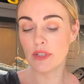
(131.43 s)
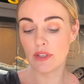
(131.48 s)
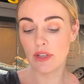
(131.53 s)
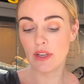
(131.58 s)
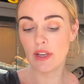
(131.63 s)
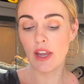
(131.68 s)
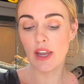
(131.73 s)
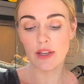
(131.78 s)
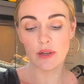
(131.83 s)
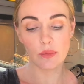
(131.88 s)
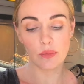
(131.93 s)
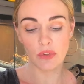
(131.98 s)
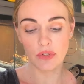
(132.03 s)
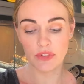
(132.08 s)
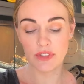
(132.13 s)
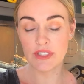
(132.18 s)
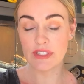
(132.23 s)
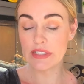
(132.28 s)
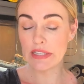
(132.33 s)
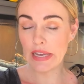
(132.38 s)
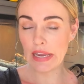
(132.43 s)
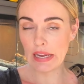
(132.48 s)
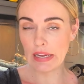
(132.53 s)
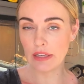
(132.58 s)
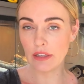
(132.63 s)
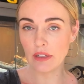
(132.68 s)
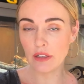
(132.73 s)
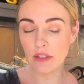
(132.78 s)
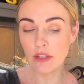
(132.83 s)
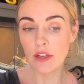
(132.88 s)
animal's
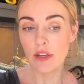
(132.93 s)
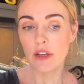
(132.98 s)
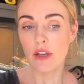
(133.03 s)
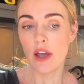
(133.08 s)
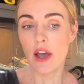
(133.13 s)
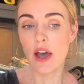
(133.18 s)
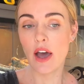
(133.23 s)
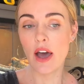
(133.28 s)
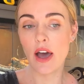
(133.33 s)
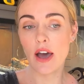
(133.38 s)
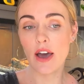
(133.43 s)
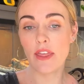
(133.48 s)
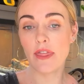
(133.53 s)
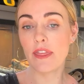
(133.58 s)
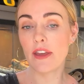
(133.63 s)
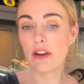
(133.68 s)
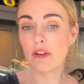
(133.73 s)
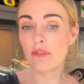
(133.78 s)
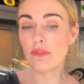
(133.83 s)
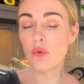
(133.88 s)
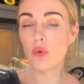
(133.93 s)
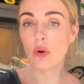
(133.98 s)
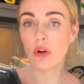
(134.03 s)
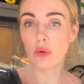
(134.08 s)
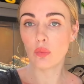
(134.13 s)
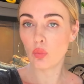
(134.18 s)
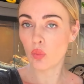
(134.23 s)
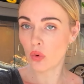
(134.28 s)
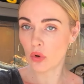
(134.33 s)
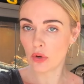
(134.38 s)
skin, therefore
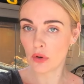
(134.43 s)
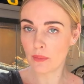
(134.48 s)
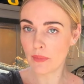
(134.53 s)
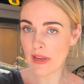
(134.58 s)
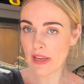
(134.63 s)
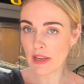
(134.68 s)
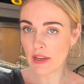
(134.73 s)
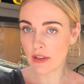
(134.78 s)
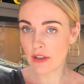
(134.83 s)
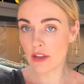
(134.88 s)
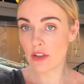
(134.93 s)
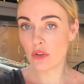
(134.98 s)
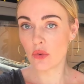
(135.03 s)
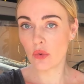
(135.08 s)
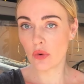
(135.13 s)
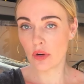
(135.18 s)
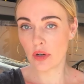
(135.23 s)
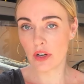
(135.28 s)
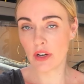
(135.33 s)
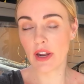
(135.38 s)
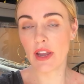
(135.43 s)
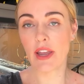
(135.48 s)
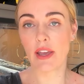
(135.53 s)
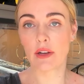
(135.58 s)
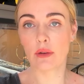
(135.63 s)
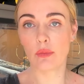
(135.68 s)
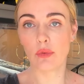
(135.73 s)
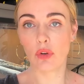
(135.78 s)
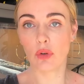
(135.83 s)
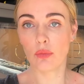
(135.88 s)
warming your
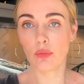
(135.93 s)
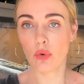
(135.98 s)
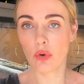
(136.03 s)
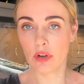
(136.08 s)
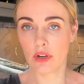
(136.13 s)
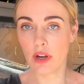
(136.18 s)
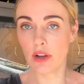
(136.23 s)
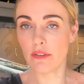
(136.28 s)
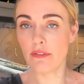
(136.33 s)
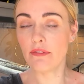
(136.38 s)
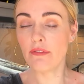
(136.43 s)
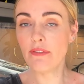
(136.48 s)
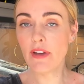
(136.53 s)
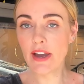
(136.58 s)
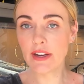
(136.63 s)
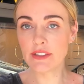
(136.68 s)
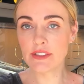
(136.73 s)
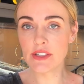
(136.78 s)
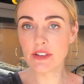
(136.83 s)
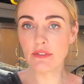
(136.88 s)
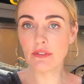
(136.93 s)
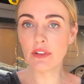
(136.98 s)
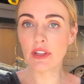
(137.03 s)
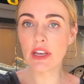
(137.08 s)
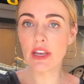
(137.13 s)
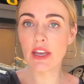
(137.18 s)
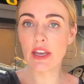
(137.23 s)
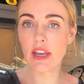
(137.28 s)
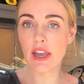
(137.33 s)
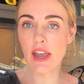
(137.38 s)
animal more
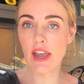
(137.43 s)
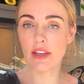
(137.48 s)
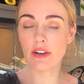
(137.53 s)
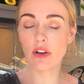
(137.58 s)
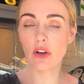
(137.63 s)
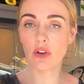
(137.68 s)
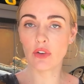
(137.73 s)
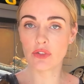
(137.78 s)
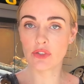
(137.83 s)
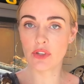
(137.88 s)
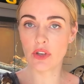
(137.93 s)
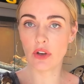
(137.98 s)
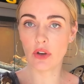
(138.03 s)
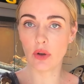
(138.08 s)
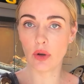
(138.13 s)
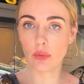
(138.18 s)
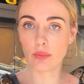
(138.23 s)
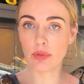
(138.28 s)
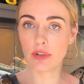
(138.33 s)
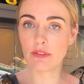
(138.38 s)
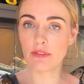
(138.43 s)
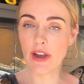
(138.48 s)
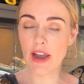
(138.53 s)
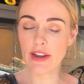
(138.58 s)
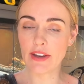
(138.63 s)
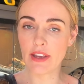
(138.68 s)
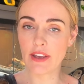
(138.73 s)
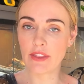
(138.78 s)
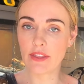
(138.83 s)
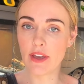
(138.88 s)
effectively and also
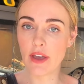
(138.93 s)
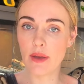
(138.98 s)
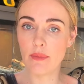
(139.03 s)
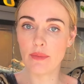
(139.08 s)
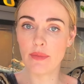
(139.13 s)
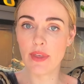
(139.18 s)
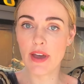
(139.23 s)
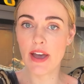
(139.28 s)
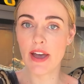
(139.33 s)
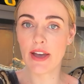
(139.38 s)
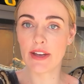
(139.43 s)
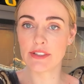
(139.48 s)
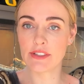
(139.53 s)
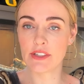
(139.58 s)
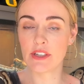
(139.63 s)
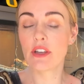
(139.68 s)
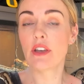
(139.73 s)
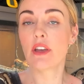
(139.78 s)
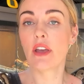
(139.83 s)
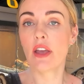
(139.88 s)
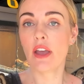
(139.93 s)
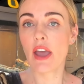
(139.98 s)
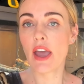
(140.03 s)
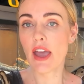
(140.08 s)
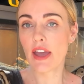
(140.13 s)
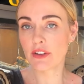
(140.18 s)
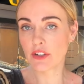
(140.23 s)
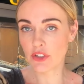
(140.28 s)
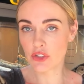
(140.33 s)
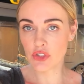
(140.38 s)
providing them that
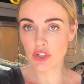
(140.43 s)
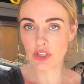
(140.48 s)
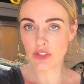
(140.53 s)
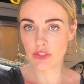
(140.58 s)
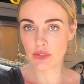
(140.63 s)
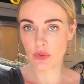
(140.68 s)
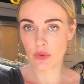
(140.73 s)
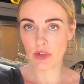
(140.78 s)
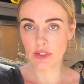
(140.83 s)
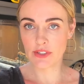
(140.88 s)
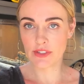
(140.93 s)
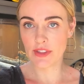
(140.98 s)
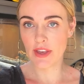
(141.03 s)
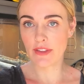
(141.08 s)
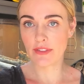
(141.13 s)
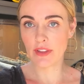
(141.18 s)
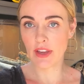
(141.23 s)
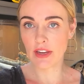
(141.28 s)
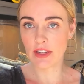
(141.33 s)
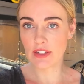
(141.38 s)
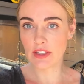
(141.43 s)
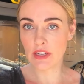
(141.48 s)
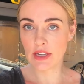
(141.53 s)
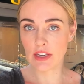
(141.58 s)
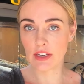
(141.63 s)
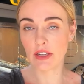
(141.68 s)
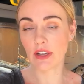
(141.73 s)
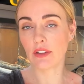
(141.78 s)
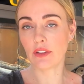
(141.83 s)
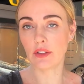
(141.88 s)
energy source that they need
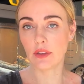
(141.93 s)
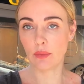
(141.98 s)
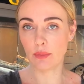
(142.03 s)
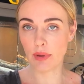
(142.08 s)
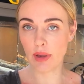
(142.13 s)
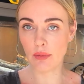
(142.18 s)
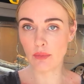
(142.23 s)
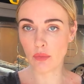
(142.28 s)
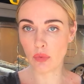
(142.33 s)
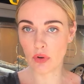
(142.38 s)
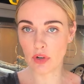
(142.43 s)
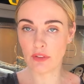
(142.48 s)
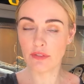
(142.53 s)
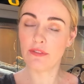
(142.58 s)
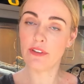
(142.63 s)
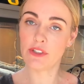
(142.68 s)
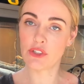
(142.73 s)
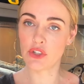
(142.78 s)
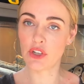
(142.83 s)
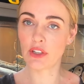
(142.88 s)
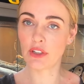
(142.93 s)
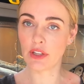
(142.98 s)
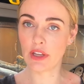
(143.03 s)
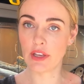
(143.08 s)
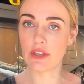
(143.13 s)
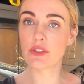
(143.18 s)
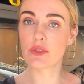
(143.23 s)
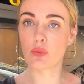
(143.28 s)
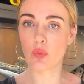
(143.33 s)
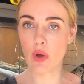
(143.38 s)
a little bit more efficiently
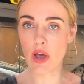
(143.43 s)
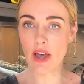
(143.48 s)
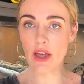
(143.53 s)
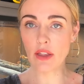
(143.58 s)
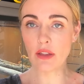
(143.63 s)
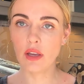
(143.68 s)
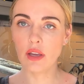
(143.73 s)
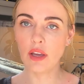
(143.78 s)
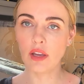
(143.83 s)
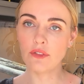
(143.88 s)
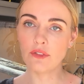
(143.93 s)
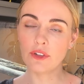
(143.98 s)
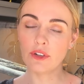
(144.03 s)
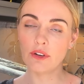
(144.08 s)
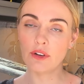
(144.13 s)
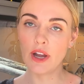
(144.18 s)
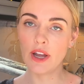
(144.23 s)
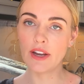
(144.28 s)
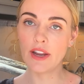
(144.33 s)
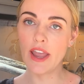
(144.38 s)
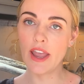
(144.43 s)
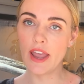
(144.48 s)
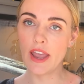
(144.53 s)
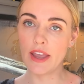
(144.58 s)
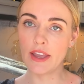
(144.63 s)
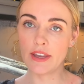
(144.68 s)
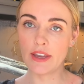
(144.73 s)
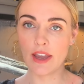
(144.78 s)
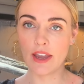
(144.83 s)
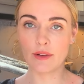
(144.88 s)
as well. Infrared
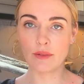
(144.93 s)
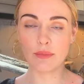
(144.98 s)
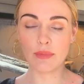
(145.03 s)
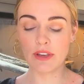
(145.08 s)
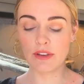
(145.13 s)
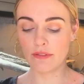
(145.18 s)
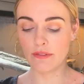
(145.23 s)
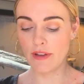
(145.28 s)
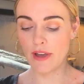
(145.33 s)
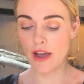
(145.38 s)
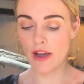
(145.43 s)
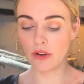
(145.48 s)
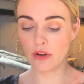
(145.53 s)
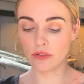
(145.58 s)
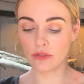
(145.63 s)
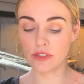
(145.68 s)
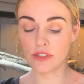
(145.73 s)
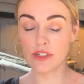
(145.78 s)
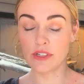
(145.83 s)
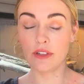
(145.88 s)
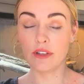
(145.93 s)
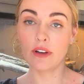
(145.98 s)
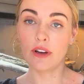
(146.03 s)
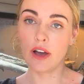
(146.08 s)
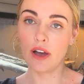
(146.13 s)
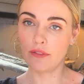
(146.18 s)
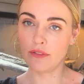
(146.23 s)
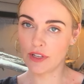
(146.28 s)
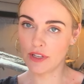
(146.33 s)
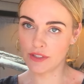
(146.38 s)
A can be found
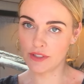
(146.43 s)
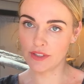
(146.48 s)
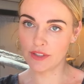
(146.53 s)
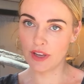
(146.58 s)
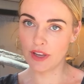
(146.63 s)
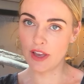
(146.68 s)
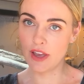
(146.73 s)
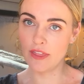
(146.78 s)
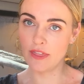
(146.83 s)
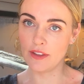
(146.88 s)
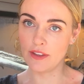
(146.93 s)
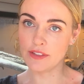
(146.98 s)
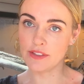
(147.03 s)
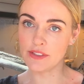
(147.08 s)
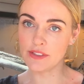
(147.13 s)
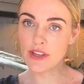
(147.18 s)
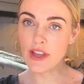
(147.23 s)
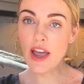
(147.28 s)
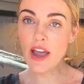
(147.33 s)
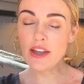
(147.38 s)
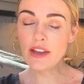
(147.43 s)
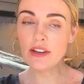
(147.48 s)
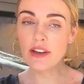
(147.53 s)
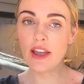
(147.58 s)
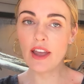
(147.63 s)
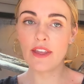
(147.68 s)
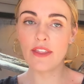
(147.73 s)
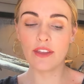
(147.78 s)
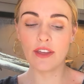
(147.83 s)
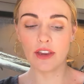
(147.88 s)
obviously in the sun,
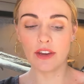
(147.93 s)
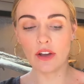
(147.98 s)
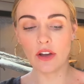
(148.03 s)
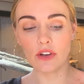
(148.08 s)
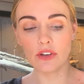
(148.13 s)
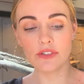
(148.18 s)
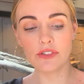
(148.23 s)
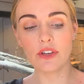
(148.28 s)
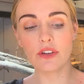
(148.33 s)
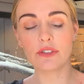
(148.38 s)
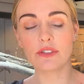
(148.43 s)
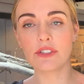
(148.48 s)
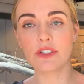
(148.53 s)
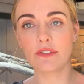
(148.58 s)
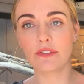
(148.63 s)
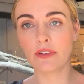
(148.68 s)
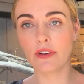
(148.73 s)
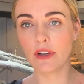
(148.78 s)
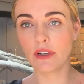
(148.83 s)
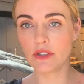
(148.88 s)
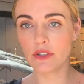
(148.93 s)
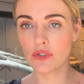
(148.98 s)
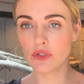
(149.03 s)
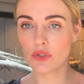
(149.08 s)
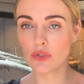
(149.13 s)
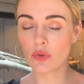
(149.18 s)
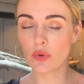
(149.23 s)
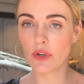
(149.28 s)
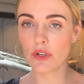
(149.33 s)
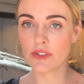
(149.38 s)
and then also different
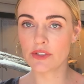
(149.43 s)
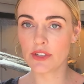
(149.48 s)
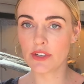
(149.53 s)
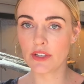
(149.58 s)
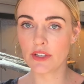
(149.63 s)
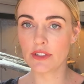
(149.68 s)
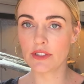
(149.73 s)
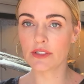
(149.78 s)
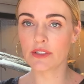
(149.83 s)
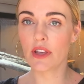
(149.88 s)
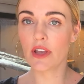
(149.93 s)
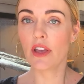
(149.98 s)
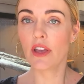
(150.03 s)
sources